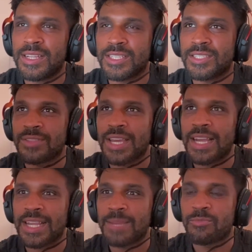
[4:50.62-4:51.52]
just so that
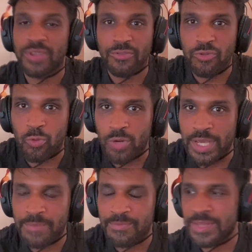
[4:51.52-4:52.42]
I can pre-record
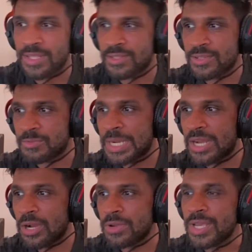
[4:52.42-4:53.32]
it. You know,
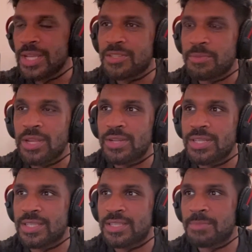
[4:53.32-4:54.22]
to be
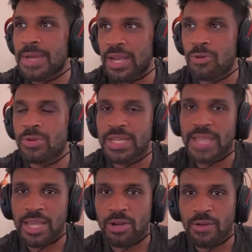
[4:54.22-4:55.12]
honest, it's my only
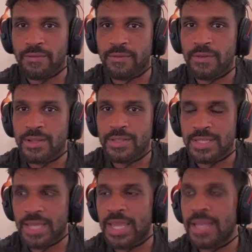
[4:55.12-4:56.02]
day off
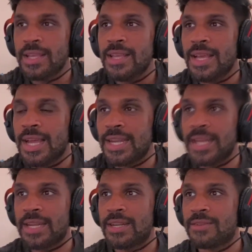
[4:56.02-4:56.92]
today. And
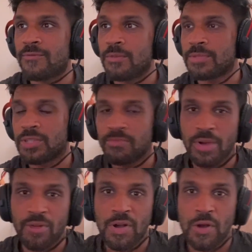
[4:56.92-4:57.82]
then from
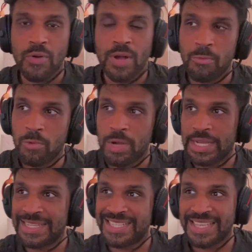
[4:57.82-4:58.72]
tomorrow, I'm
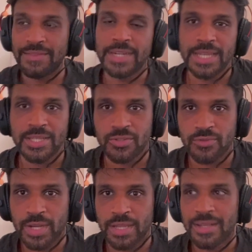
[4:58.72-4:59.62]
working 7 days
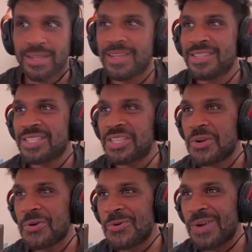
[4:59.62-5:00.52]
straight.
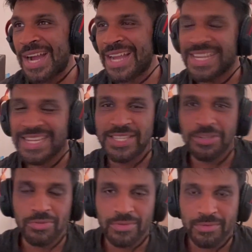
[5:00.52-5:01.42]
So I need
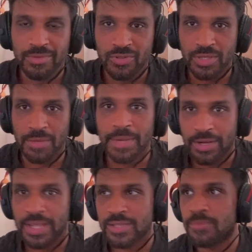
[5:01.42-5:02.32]
to
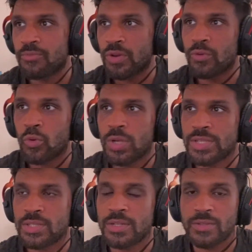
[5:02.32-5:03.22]
somehow get some
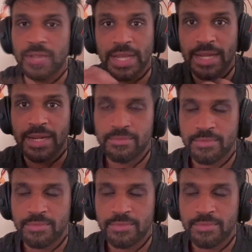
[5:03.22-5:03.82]
pre-recordings done so that I can